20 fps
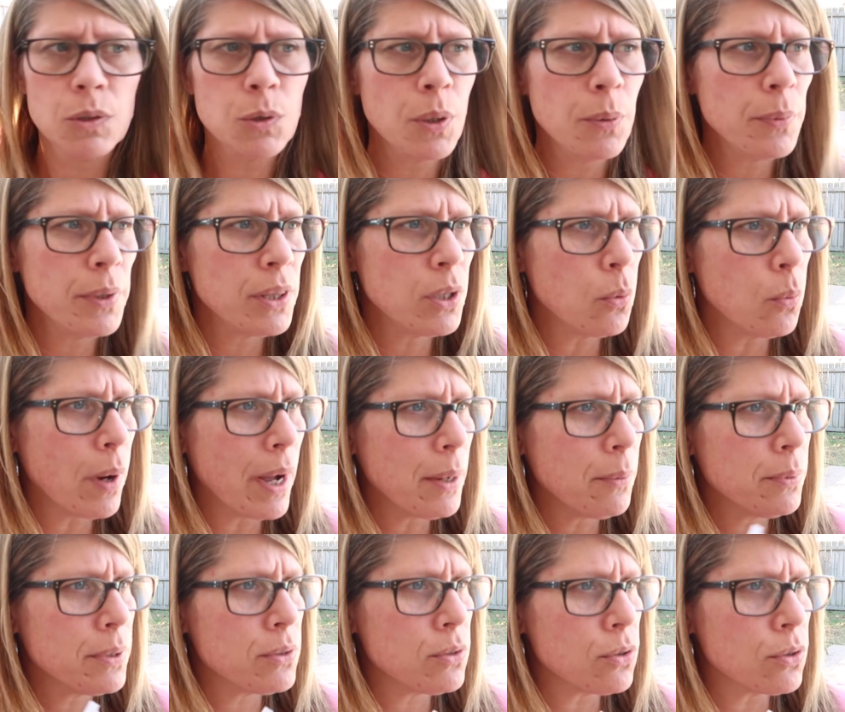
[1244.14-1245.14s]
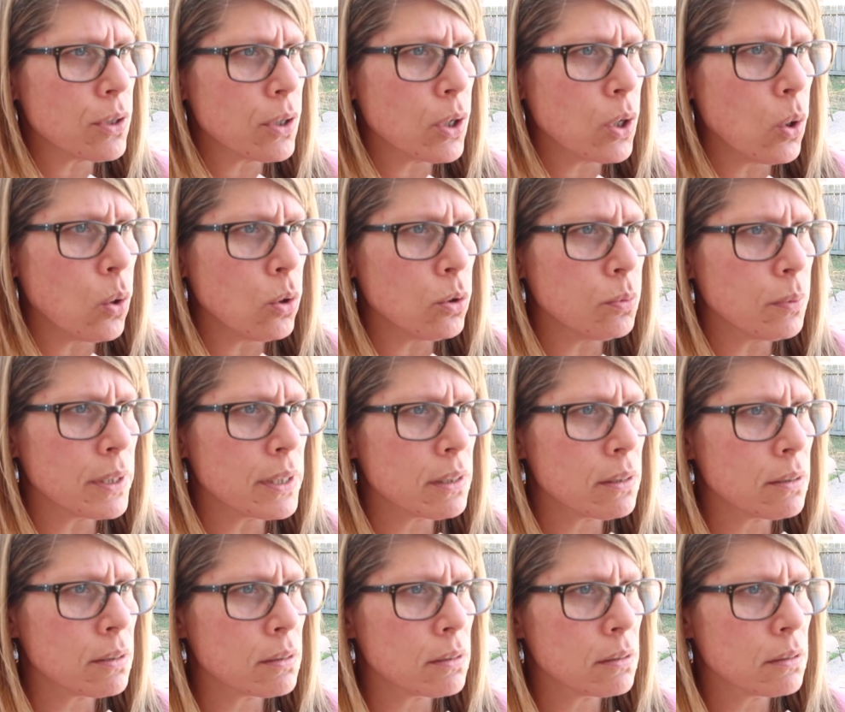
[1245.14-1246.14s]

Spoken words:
Do I want the white ones or the gold ones?